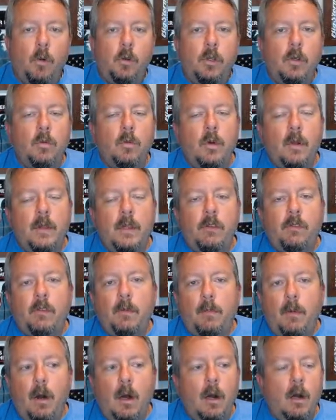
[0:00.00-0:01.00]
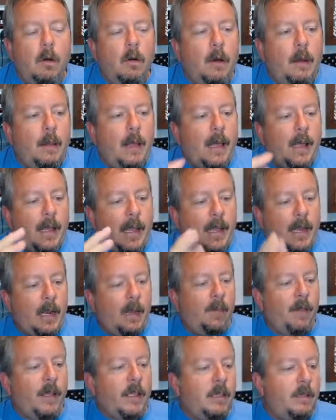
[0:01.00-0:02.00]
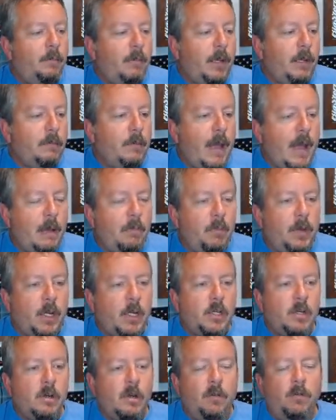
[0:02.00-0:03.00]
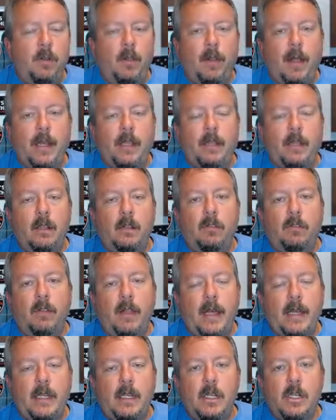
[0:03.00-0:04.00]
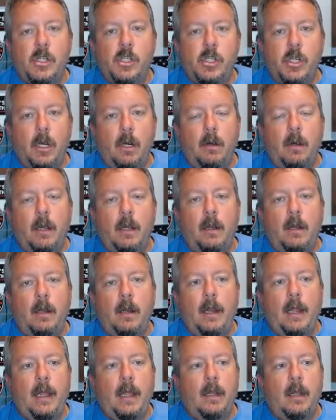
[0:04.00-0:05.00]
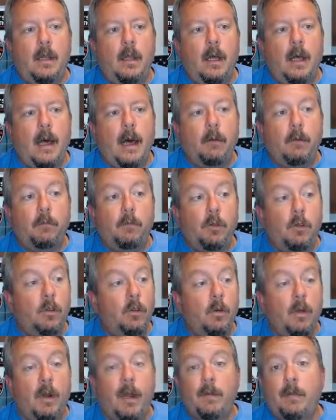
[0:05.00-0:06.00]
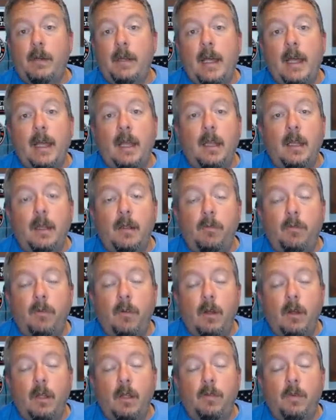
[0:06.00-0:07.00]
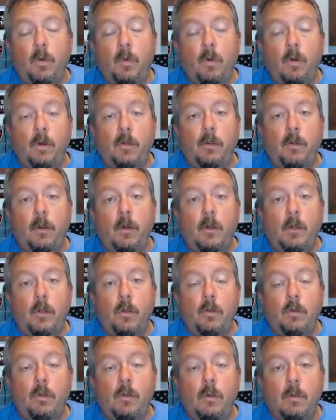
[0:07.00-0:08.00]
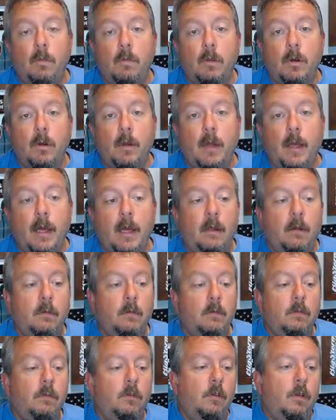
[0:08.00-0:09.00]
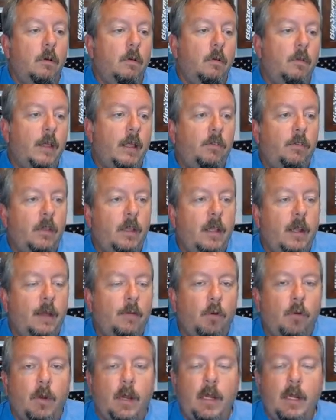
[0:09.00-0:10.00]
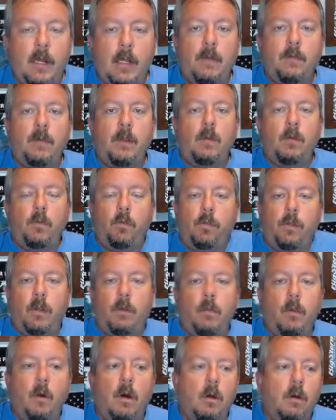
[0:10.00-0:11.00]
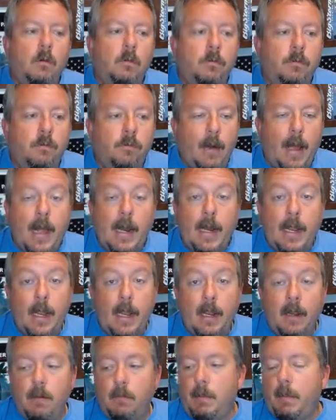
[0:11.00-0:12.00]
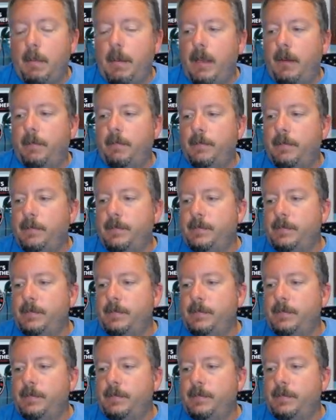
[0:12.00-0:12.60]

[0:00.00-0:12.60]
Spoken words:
We'll do one of these tomorrow. I kind of like the big map picture. If you like this, like it, share it. And I'll do it every day if it works here on YouTube, okay? So that's it. Have a great evening. We'll see you tomorrow, Friday. Bye-bye.